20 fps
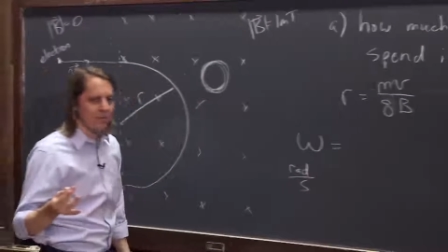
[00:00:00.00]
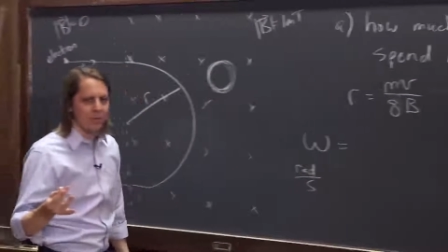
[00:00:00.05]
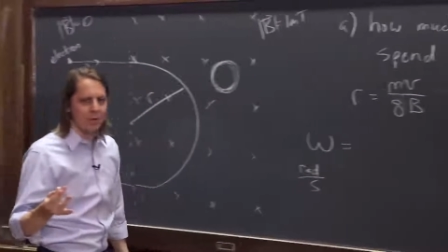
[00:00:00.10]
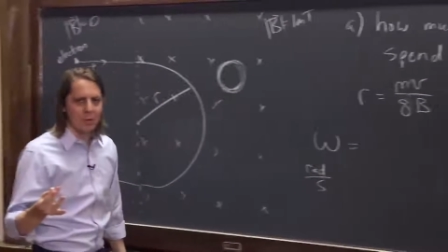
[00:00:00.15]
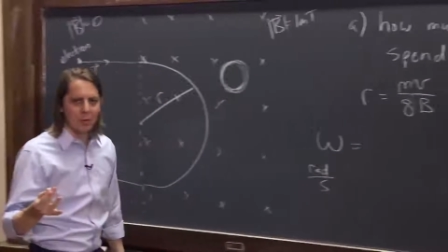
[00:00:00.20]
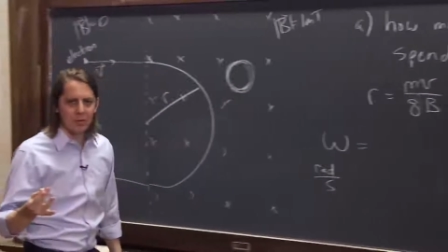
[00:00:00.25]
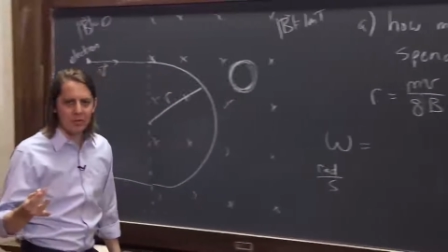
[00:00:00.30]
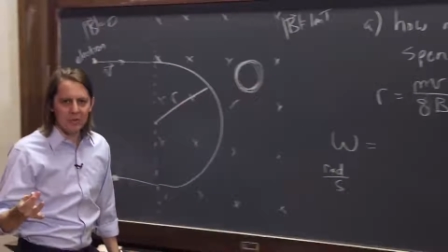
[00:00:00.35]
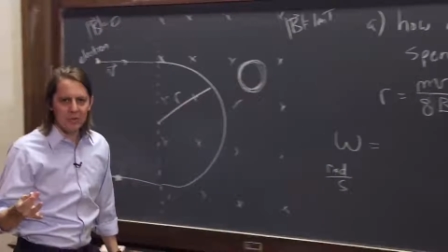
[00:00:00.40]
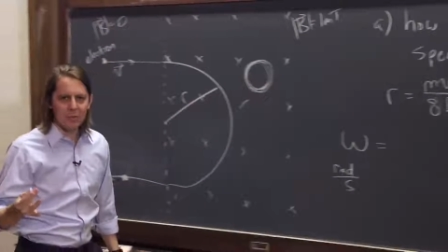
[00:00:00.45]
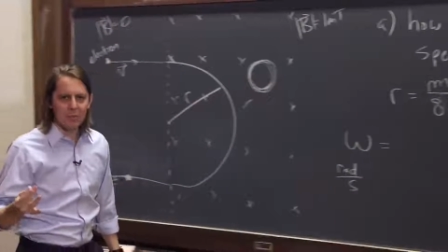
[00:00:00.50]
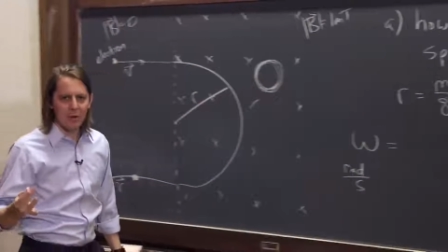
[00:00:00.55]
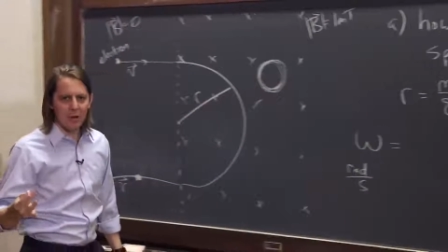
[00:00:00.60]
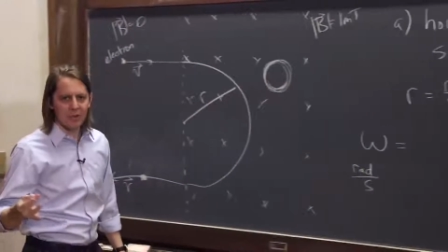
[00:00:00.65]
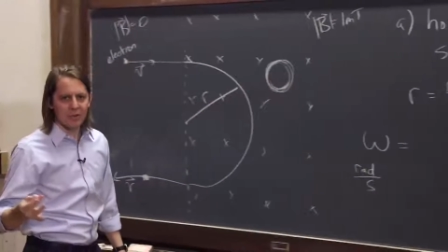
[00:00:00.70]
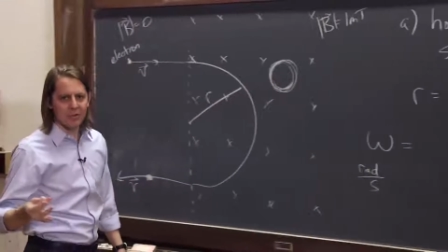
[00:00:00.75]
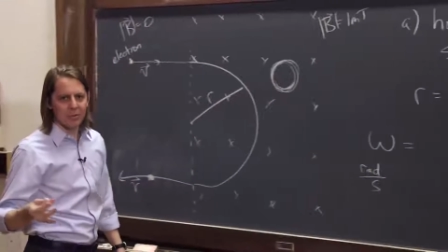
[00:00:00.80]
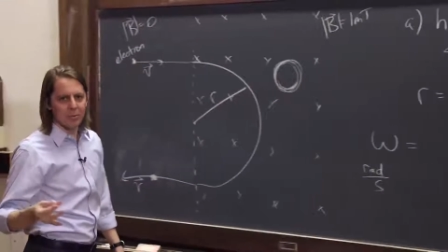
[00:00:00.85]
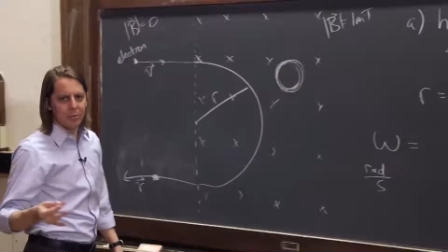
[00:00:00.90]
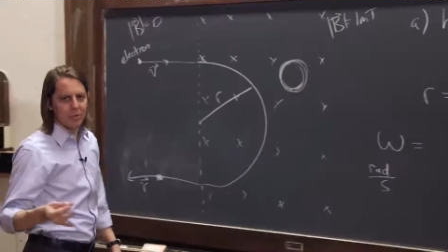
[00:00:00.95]
of frequency
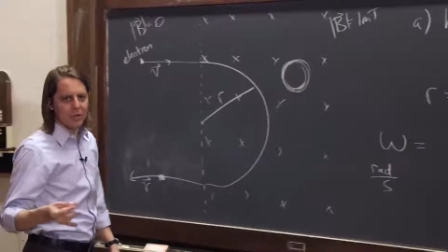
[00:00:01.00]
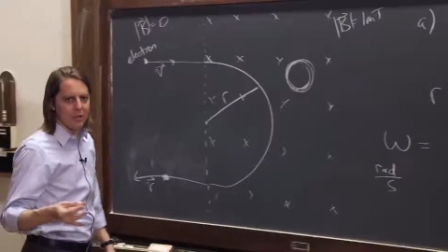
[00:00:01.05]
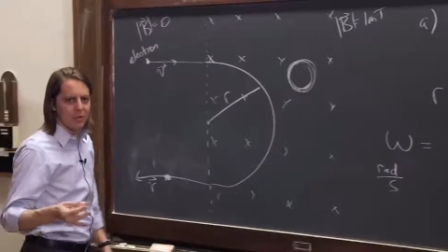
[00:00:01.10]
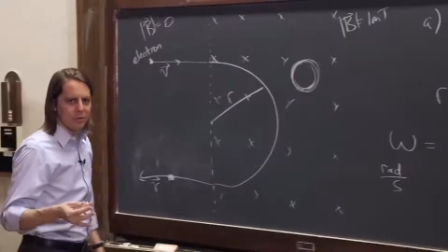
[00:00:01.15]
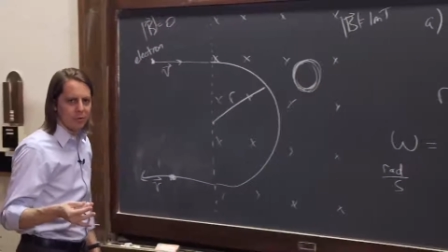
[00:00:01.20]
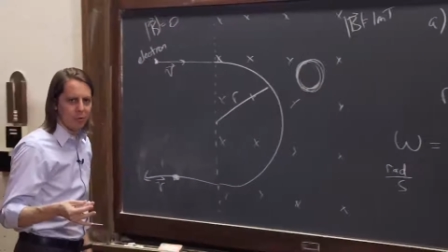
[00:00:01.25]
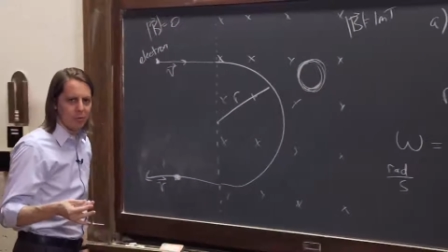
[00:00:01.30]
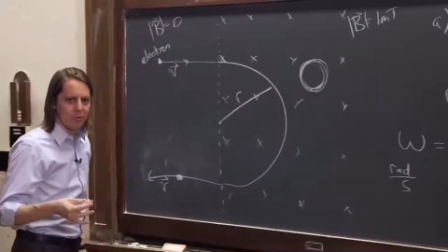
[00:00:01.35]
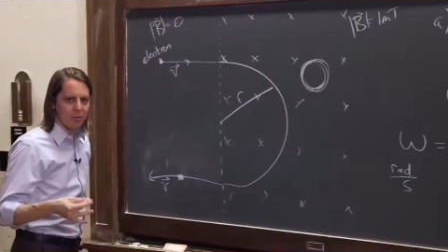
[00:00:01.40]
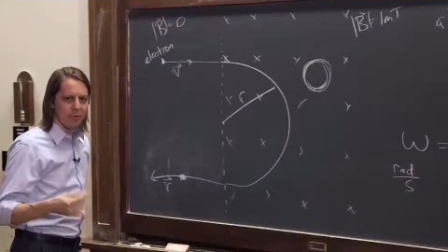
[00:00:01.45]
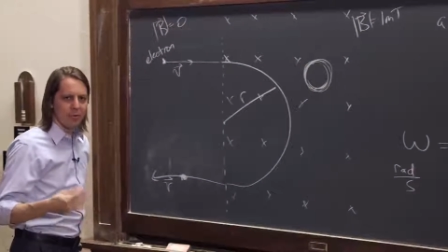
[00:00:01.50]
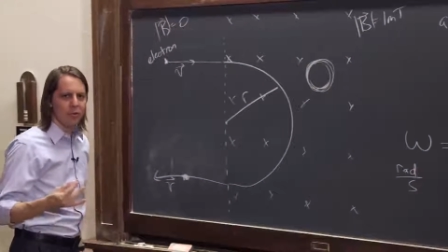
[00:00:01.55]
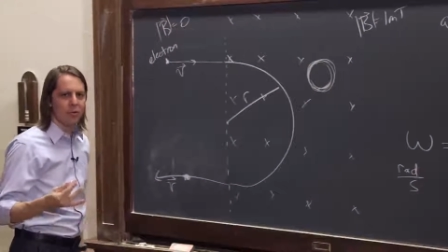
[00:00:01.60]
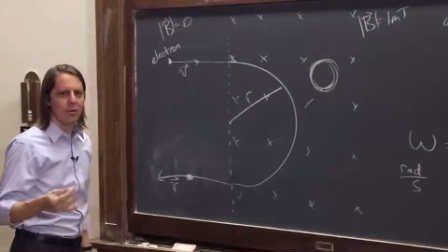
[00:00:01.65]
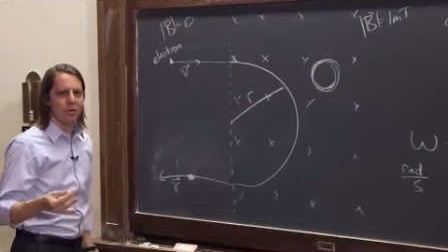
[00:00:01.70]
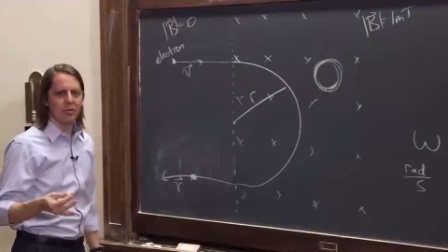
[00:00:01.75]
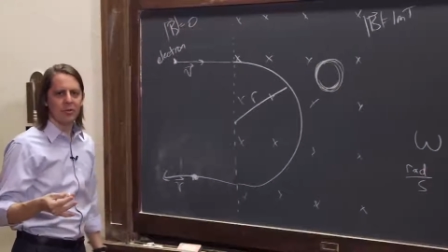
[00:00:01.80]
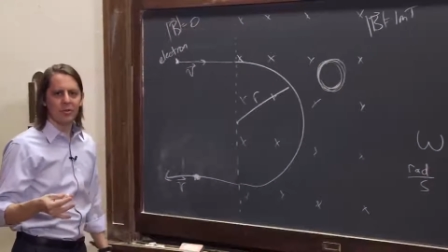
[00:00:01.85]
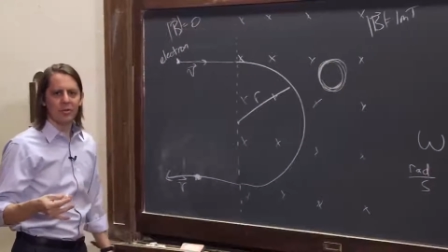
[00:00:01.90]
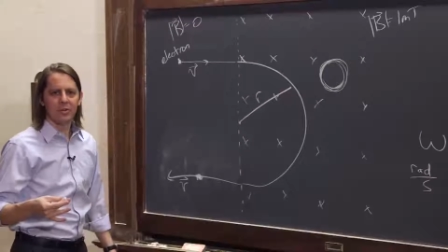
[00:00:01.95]
possibly in terms of
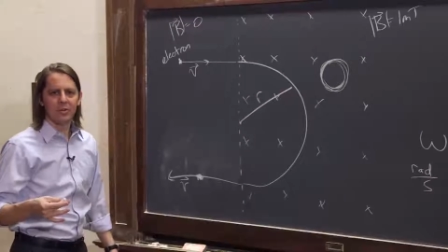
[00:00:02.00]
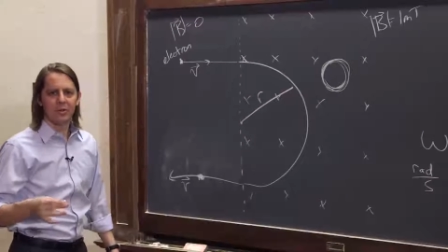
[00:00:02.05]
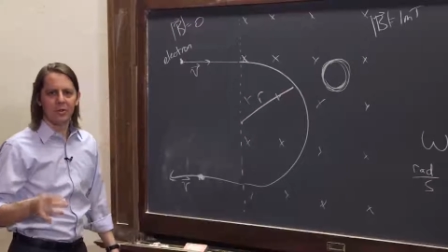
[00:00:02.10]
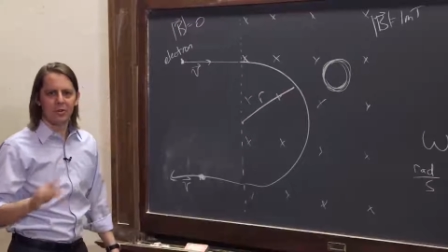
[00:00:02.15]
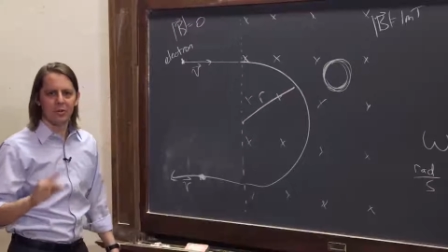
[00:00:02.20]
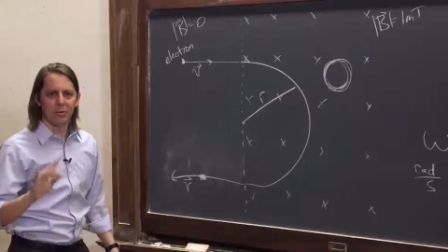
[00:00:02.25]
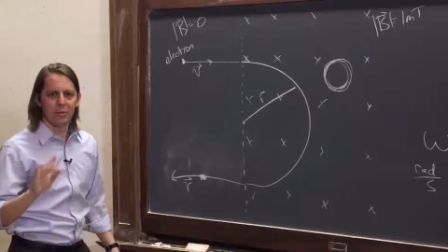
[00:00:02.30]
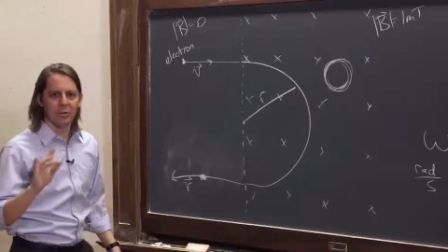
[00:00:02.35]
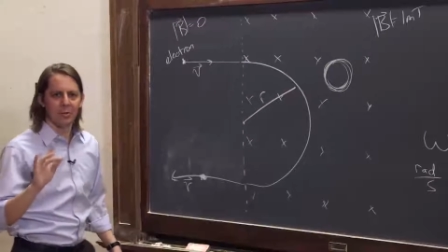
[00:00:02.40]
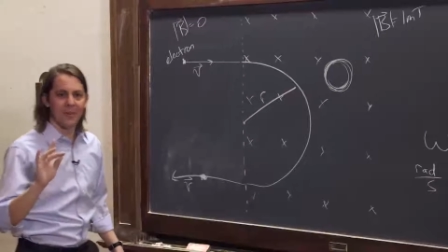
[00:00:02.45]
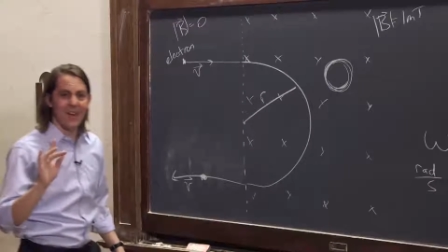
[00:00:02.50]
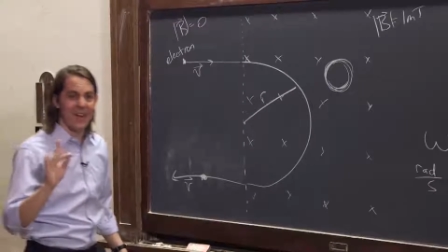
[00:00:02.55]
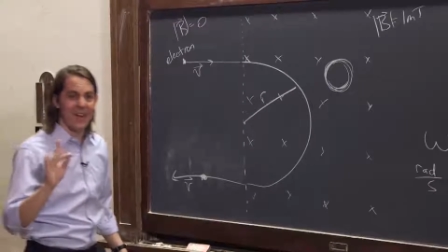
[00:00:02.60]
hertz, in terms of